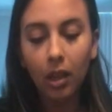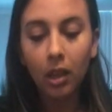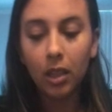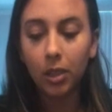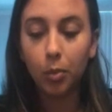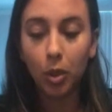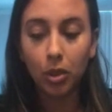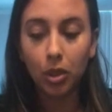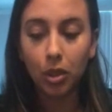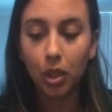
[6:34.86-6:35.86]
This
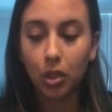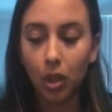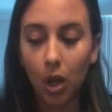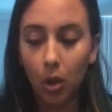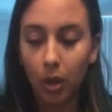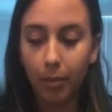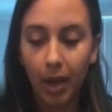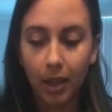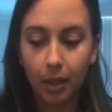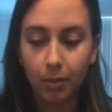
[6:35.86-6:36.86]
person's going to slowly
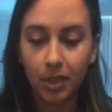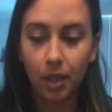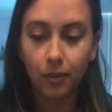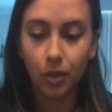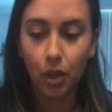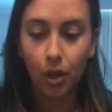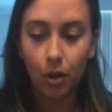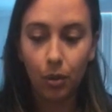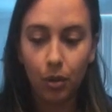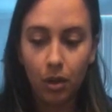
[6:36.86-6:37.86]
make themselves
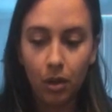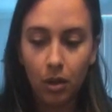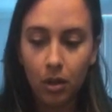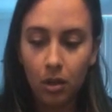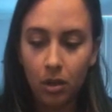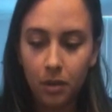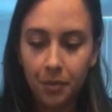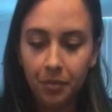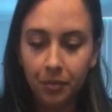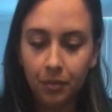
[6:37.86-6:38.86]
known.
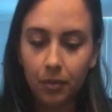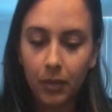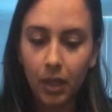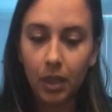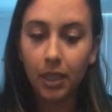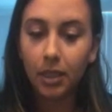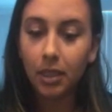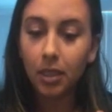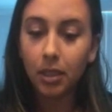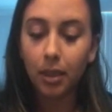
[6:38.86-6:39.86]
This
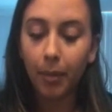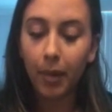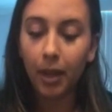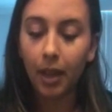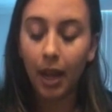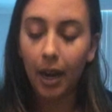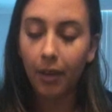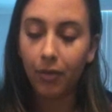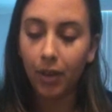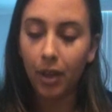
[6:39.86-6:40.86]
isn't somebody that I
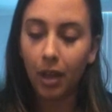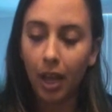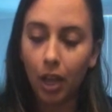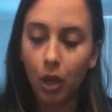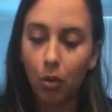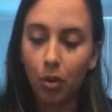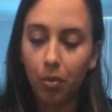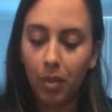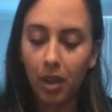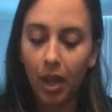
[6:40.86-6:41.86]
feel like you would
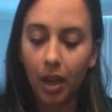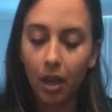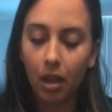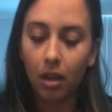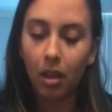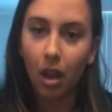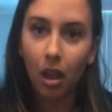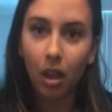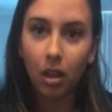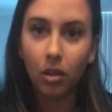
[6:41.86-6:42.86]
be like, ugh,
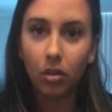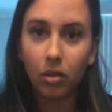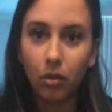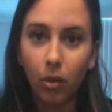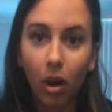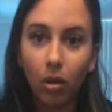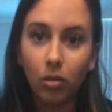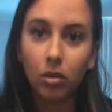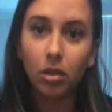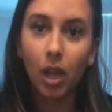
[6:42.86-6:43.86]

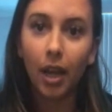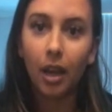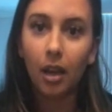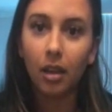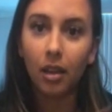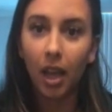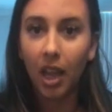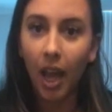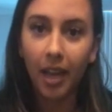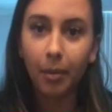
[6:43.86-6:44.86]
gross. Like, they
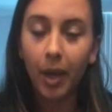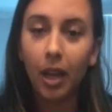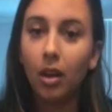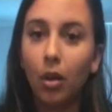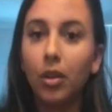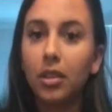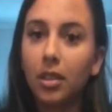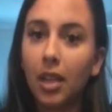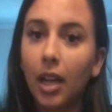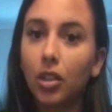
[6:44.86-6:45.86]
like me. No, this
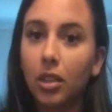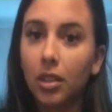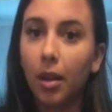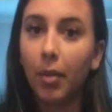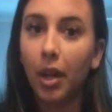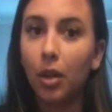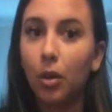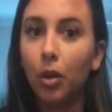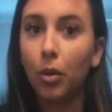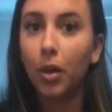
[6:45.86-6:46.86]
is actually somebody who
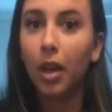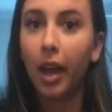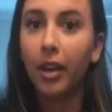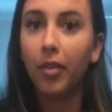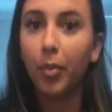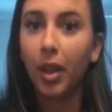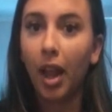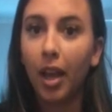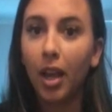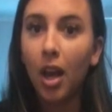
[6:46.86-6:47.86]
you would kind of be
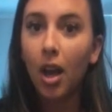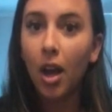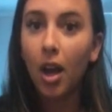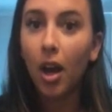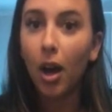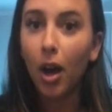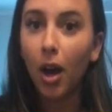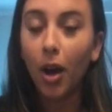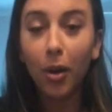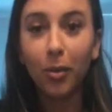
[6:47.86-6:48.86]
like,
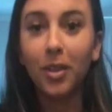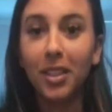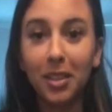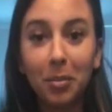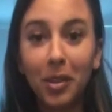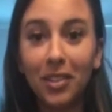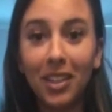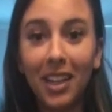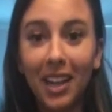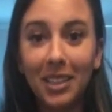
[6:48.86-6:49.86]
oh, this
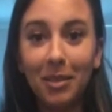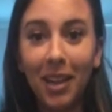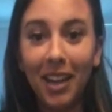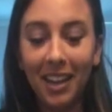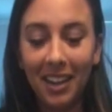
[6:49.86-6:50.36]
person likes me?